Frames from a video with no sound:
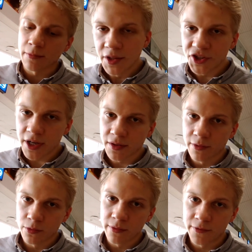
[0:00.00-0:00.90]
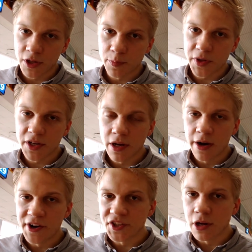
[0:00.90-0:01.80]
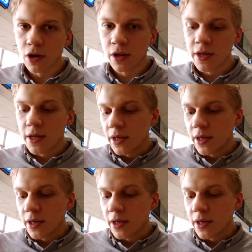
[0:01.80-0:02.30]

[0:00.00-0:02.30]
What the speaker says: I checked the Wikipedia article